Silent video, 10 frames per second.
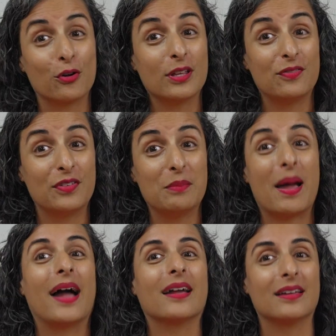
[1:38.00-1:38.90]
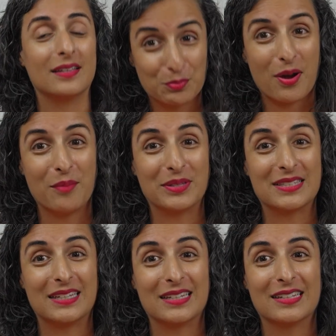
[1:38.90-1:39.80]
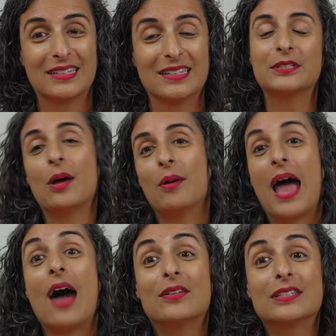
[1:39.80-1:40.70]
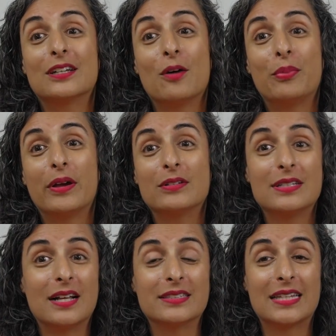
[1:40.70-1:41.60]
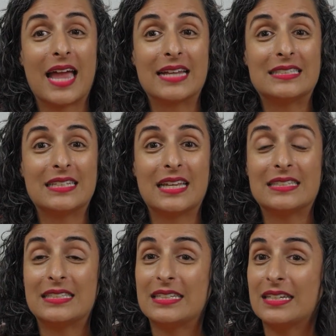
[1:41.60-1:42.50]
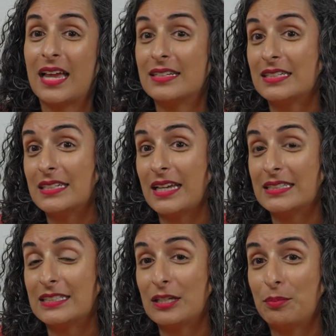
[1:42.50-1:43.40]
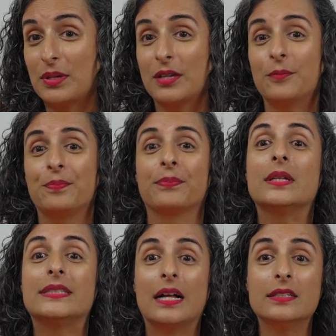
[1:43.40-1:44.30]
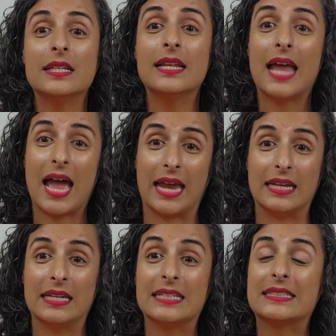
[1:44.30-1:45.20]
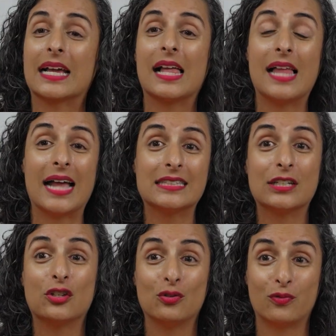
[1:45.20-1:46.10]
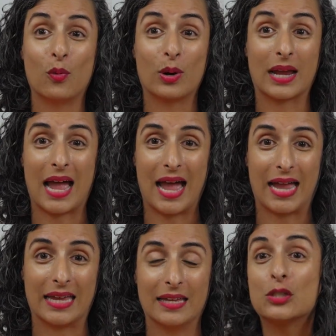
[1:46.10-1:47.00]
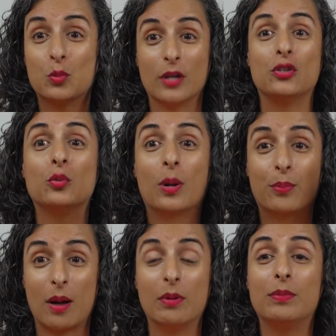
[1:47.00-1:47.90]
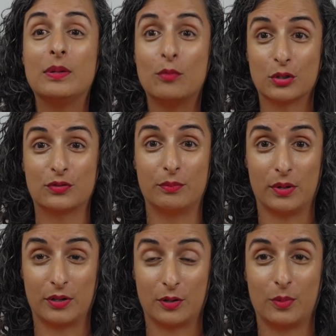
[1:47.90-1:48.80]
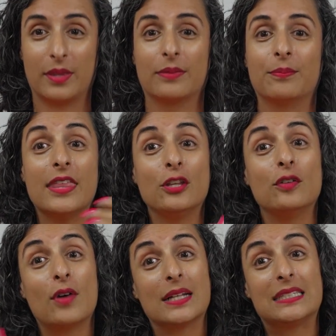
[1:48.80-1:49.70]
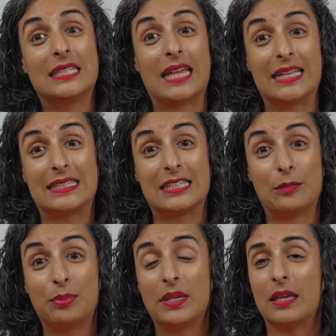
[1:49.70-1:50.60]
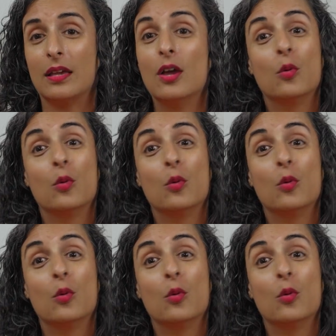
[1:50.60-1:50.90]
early feedback is promising. So how does it compare to Delta nine T H C and T H C P? Well, Delta nine is the classic euphoric high. It's what you are probably most familiar with. And then you've got T H C P,